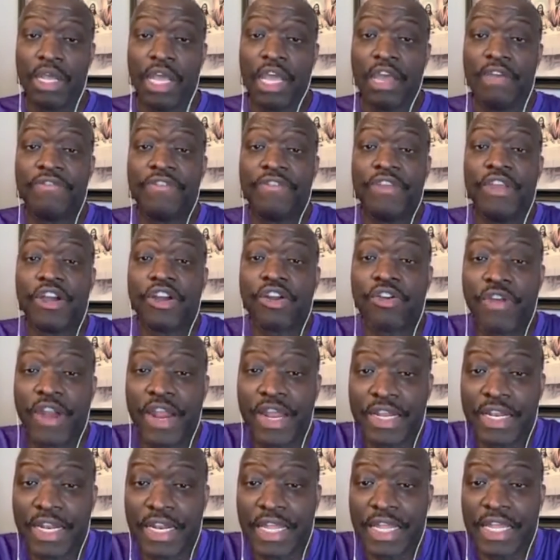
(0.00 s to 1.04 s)
If your
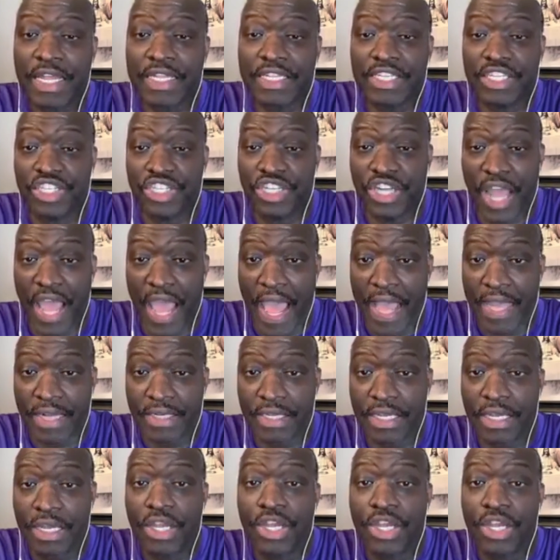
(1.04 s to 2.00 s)
credit is jacked,